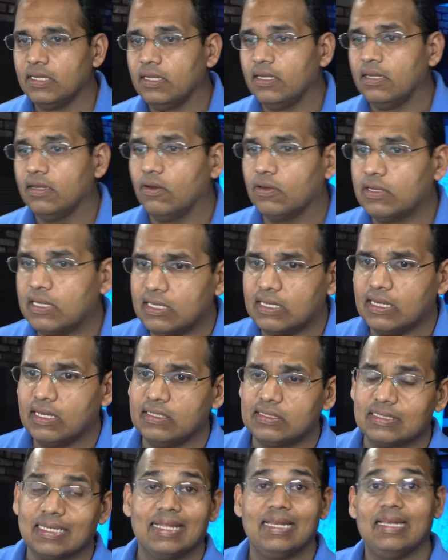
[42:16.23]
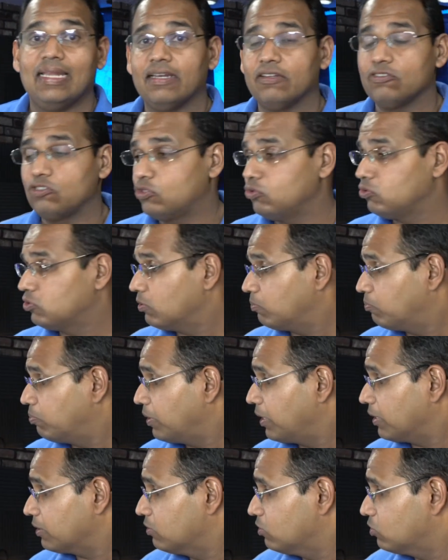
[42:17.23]
Okay, guys, let us do some
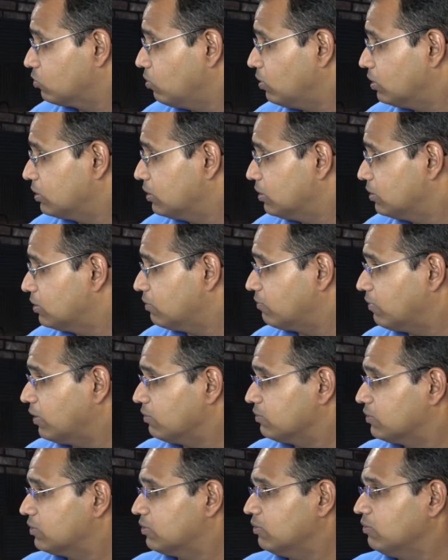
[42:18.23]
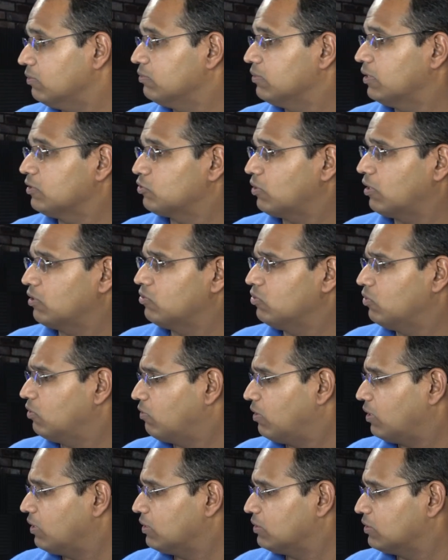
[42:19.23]
practice questions. It's around, I try to do
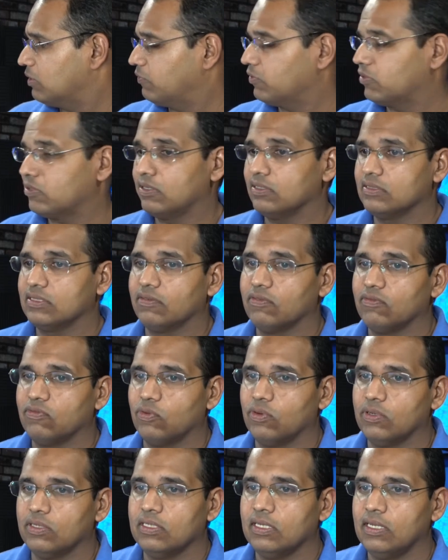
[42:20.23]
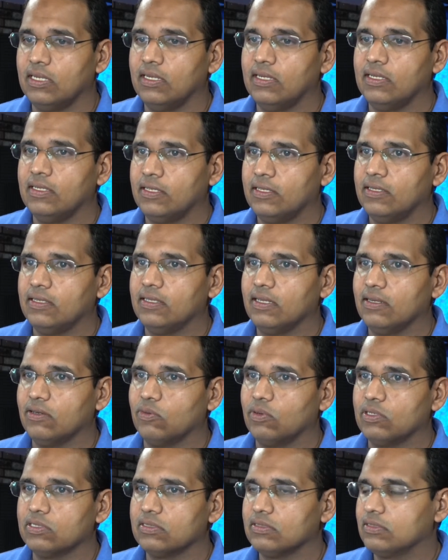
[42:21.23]
around like 7:30, 7:40. A lot of
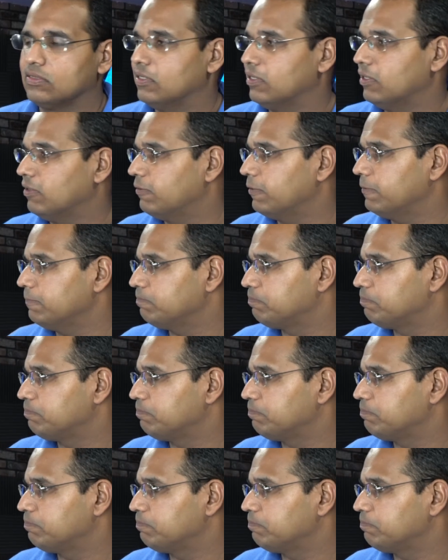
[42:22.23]
questions today. All right.